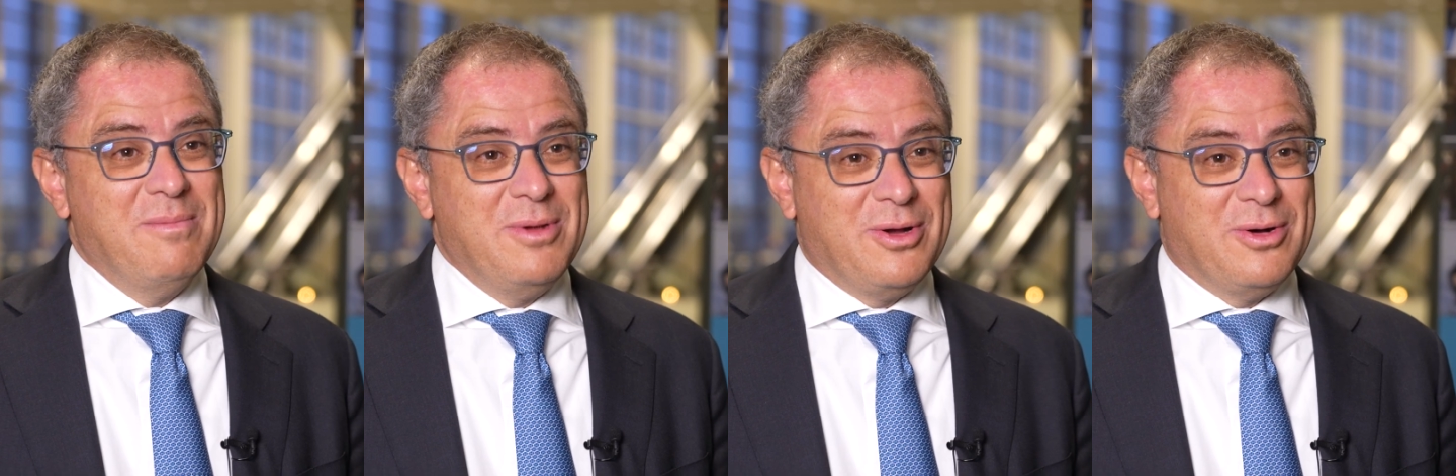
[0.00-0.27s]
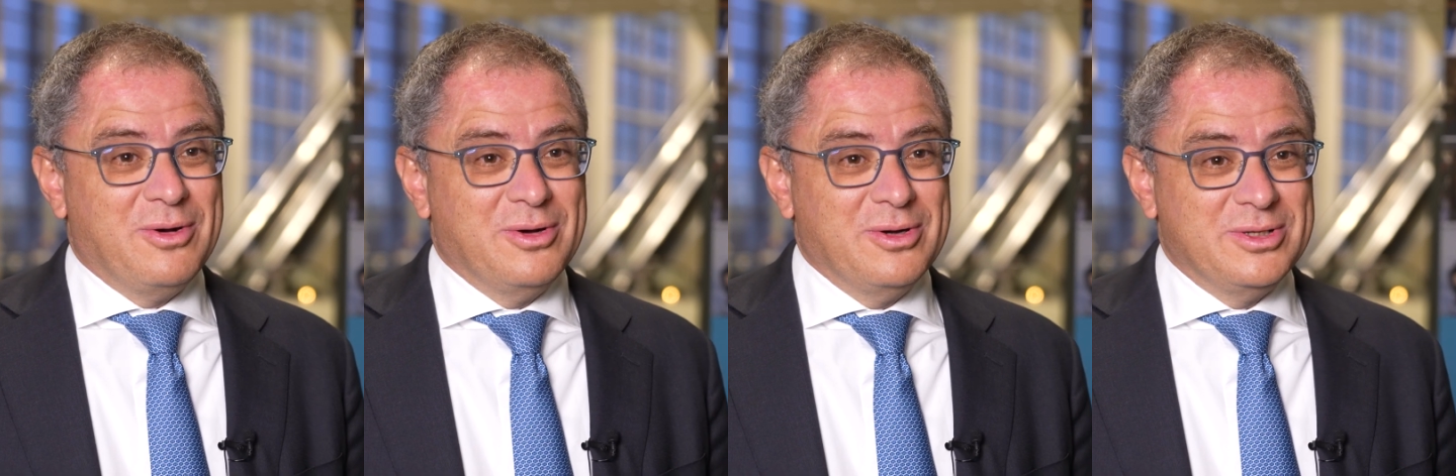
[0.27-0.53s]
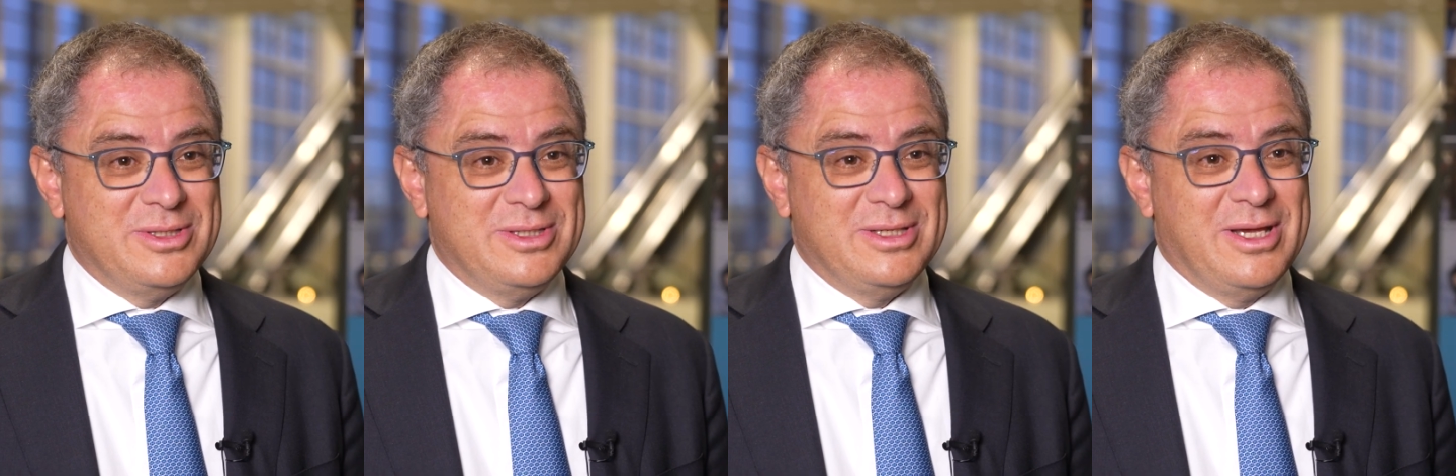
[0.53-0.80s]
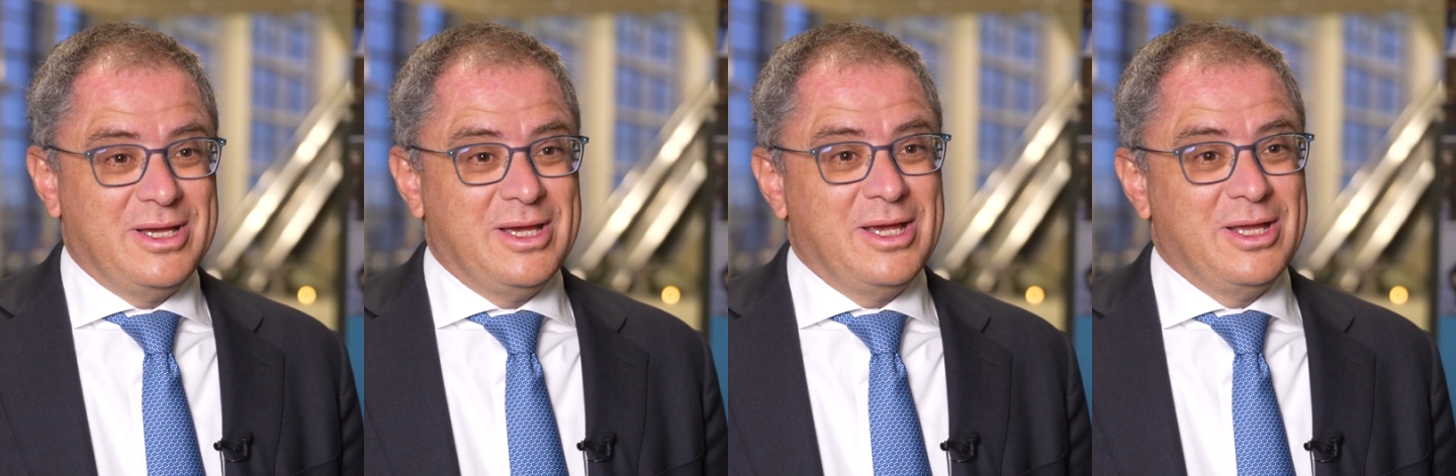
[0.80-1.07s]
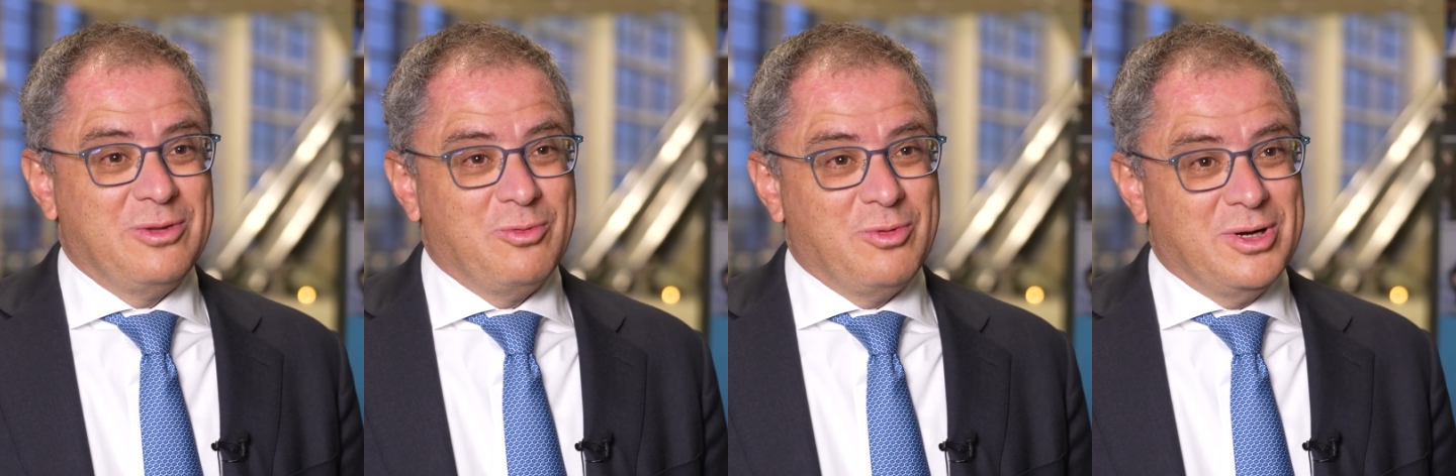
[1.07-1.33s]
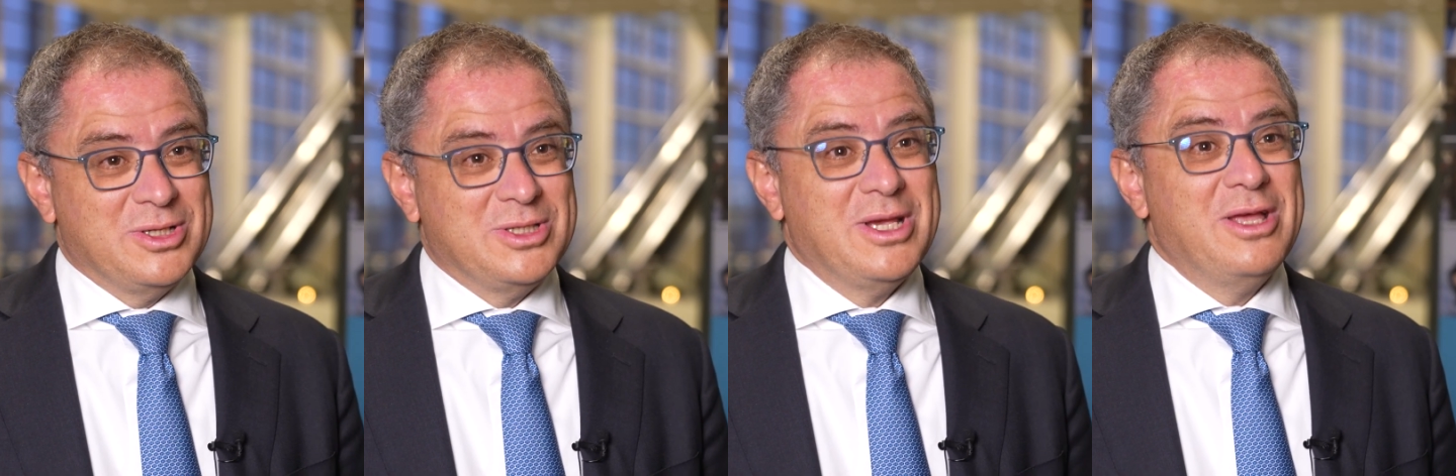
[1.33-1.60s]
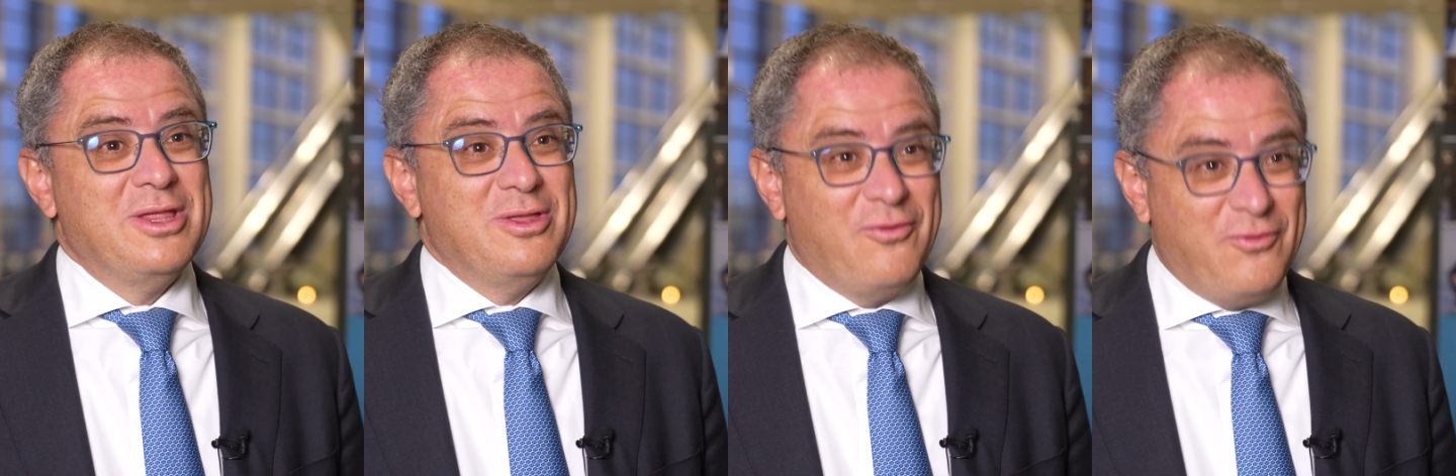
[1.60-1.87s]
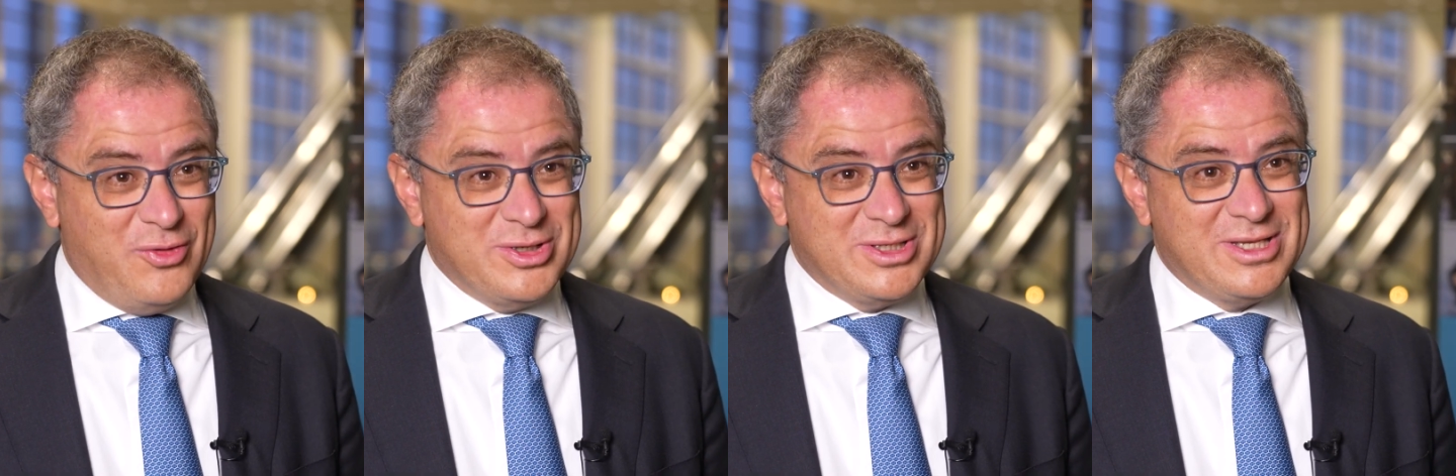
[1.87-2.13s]
because it was the
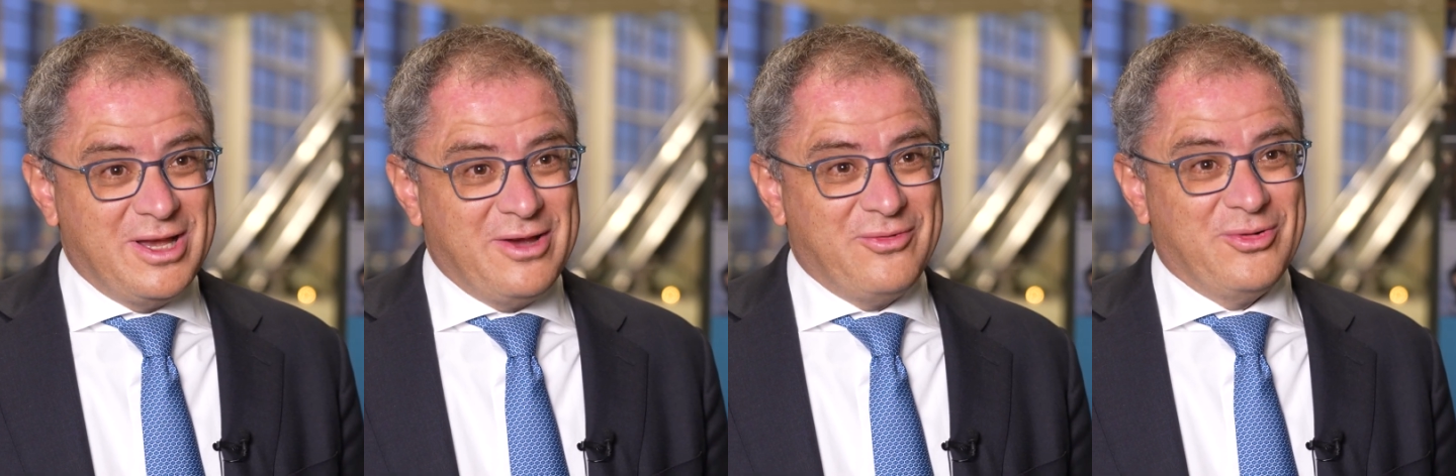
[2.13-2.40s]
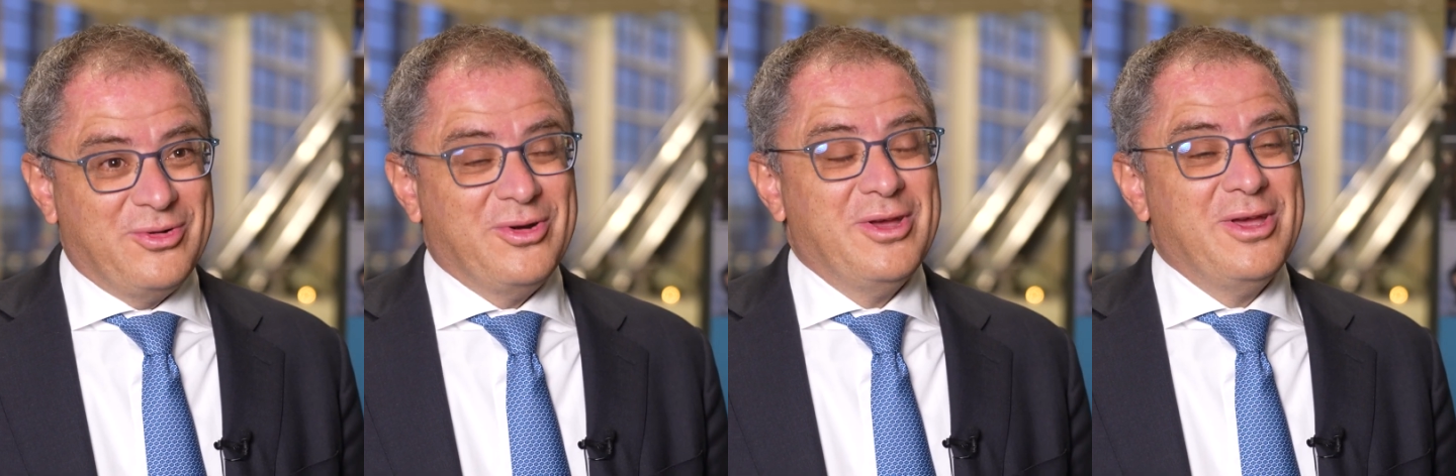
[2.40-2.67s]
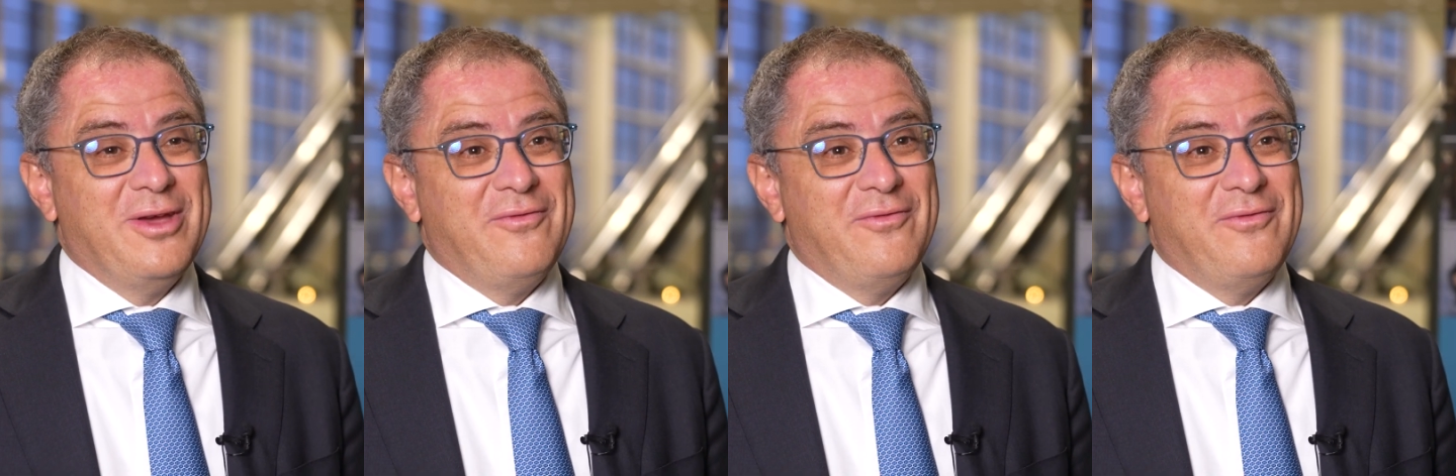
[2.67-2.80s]
first ever